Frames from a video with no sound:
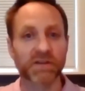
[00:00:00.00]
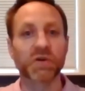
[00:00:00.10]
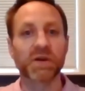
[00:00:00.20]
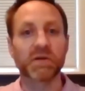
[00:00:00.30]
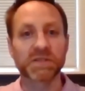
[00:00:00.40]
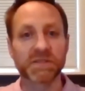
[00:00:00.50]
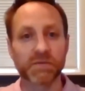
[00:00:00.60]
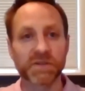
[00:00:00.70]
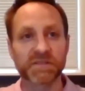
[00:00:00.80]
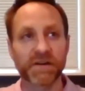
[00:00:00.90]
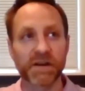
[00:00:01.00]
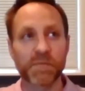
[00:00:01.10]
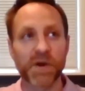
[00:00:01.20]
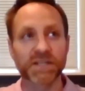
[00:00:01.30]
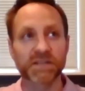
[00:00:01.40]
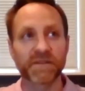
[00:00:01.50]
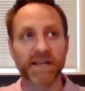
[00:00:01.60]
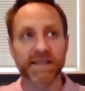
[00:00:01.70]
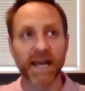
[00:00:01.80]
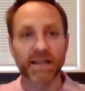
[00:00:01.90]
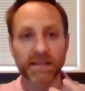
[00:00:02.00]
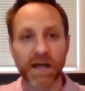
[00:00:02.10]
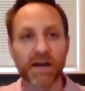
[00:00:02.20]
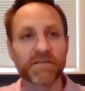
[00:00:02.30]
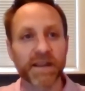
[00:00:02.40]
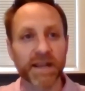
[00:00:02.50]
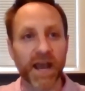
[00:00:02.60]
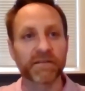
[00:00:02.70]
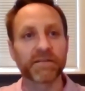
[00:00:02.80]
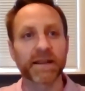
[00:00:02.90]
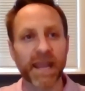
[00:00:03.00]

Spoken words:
So it was very much of like that loving kind of like,